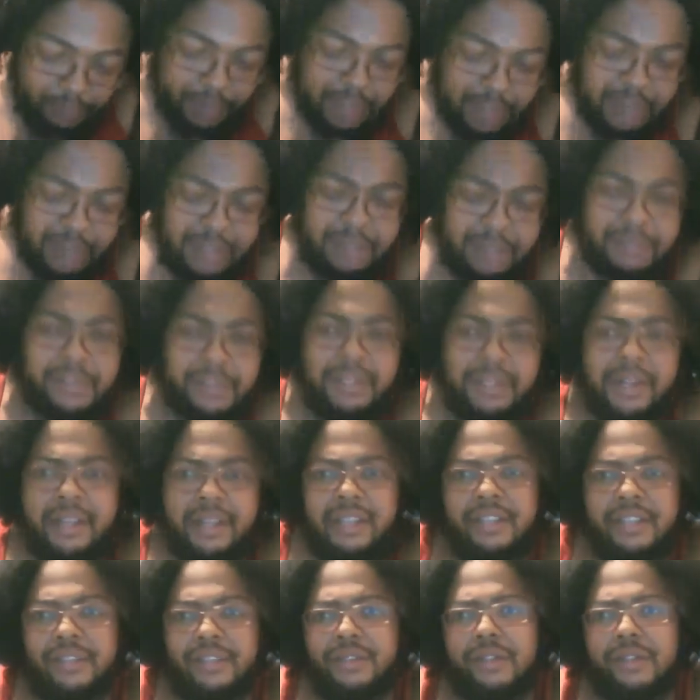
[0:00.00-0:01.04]
And then I'm
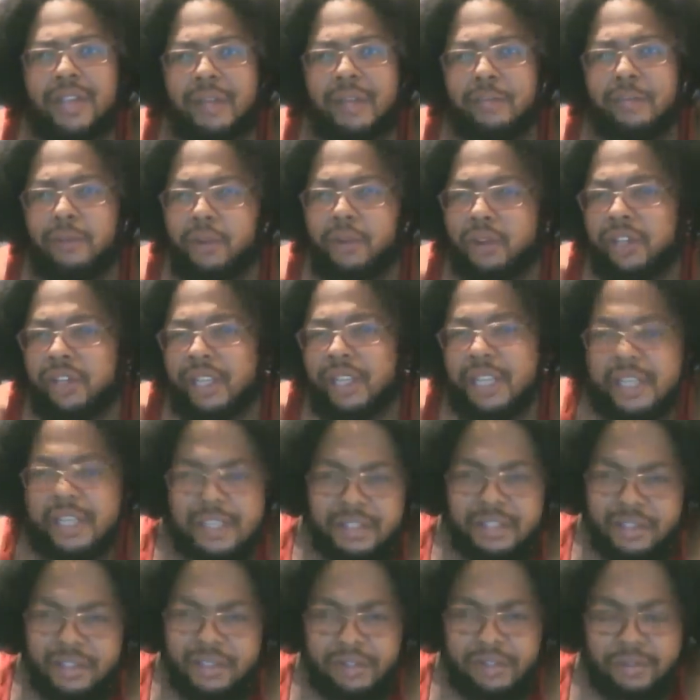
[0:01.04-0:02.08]
starting to do like boiled
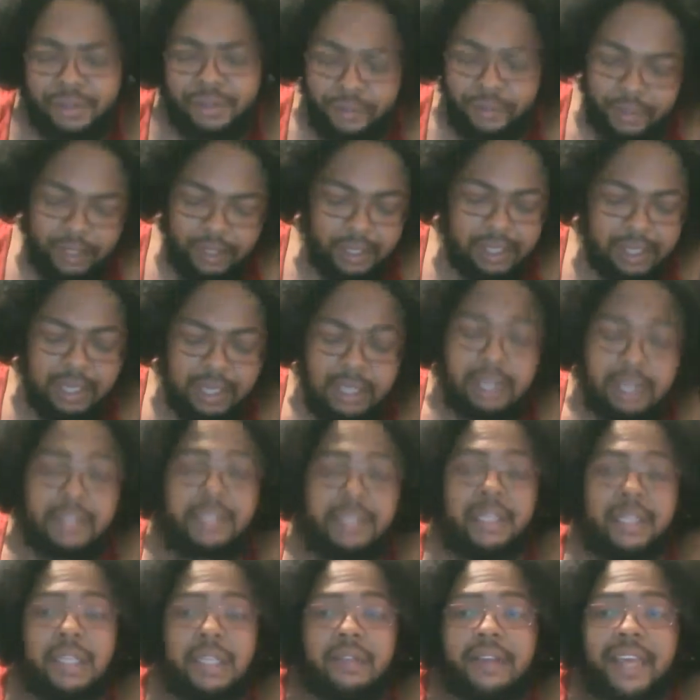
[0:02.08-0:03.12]
eggs too,
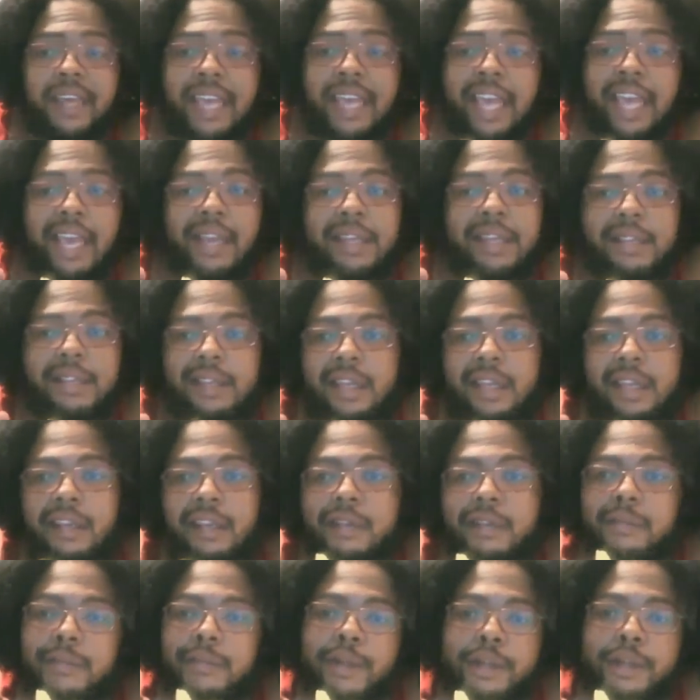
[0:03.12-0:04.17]
instead of like adding
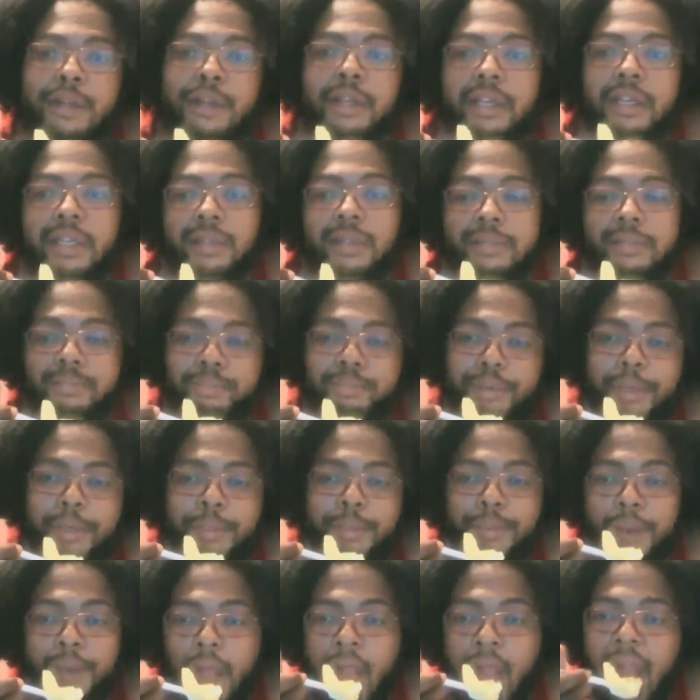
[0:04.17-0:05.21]
like butter and
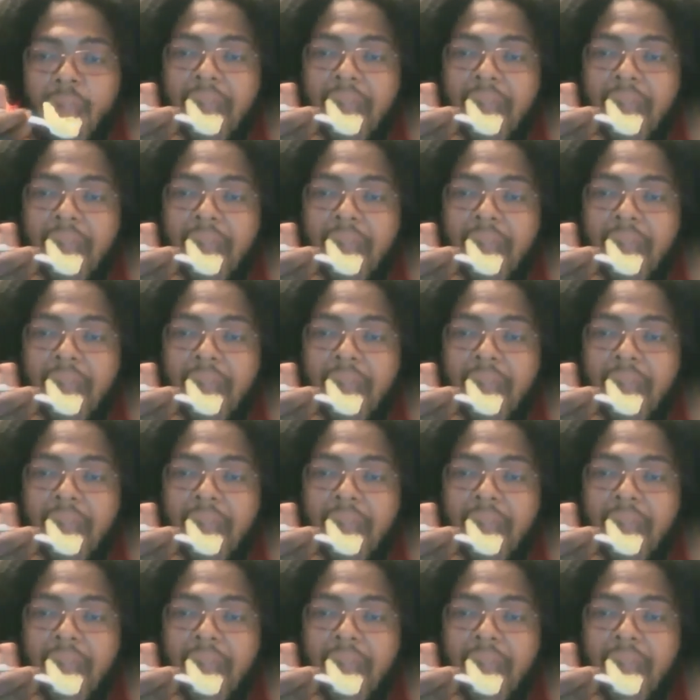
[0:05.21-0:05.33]
pepper.